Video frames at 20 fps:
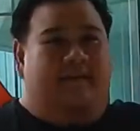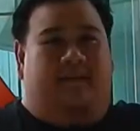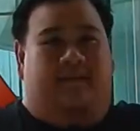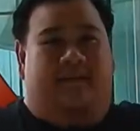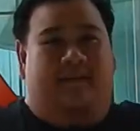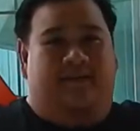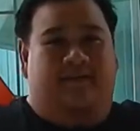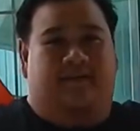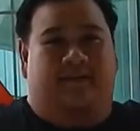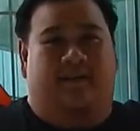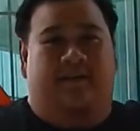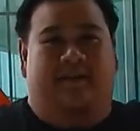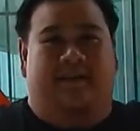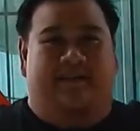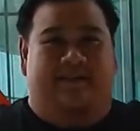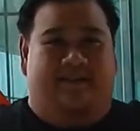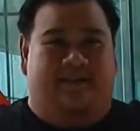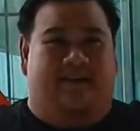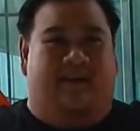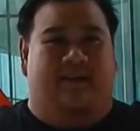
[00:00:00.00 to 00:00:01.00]
the restaurant
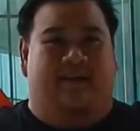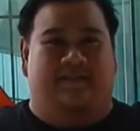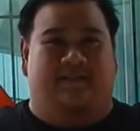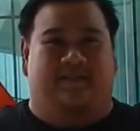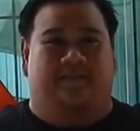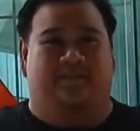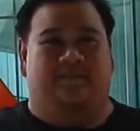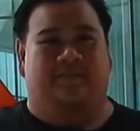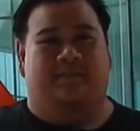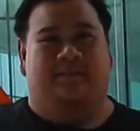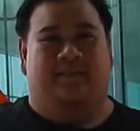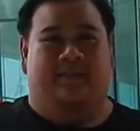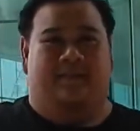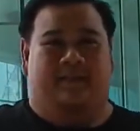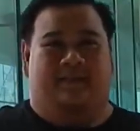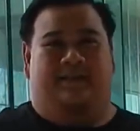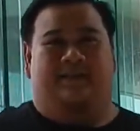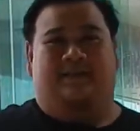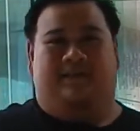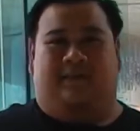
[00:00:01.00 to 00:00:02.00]
is awesome.
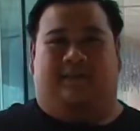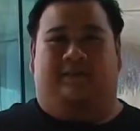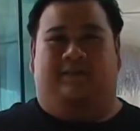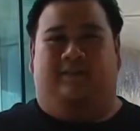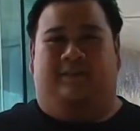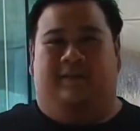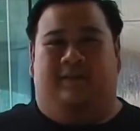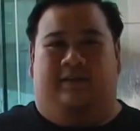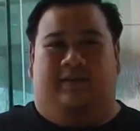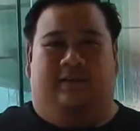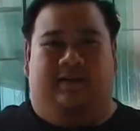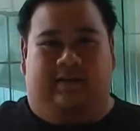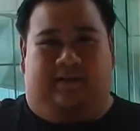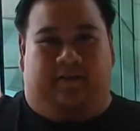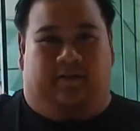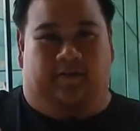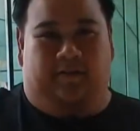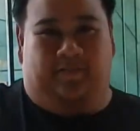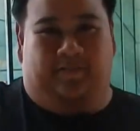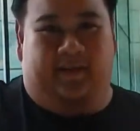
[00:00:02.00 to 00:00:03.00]
So
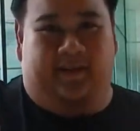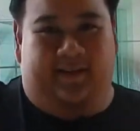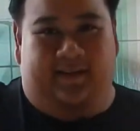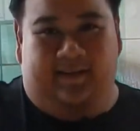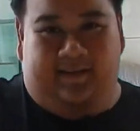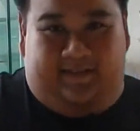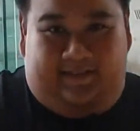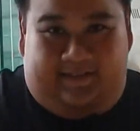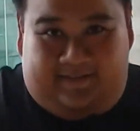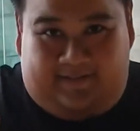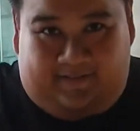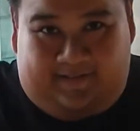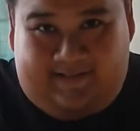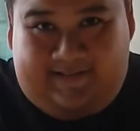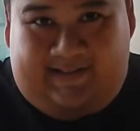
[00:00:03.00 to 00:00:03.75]
come with me, let's go